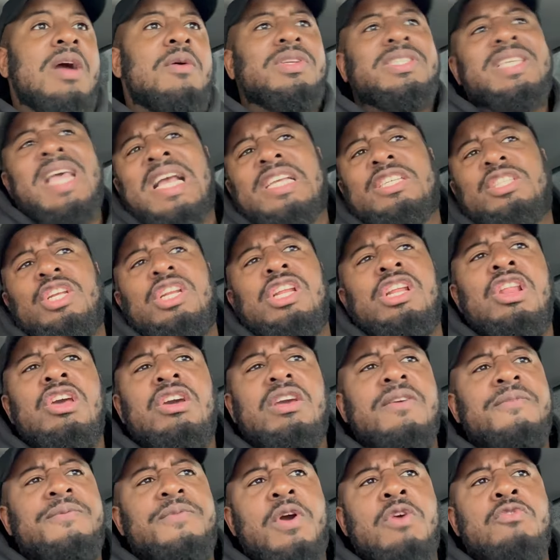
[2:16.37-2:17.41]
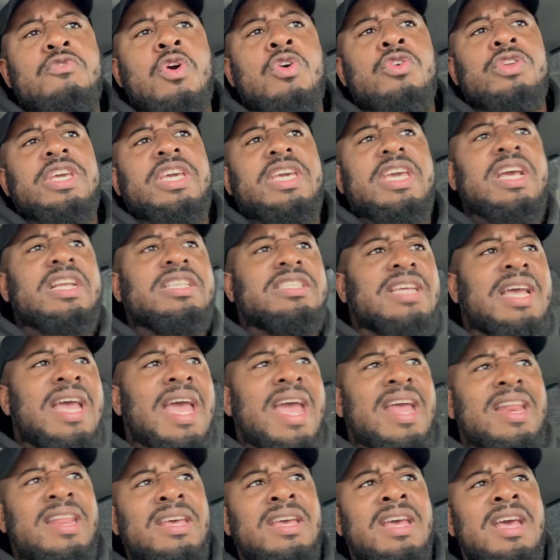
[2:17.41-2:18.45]
I was actually looking for a roadie gig to
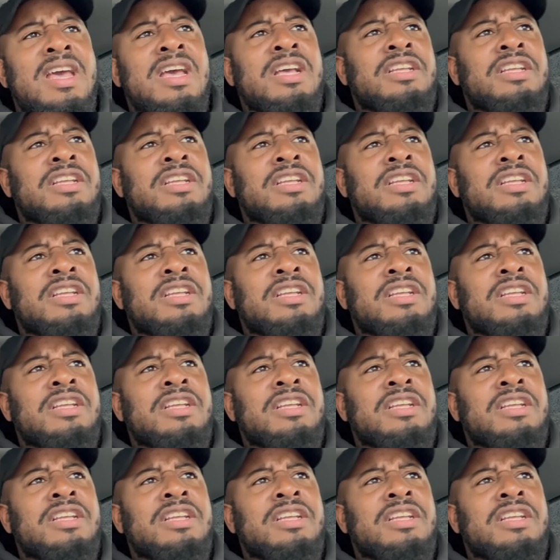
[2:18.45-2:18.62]
head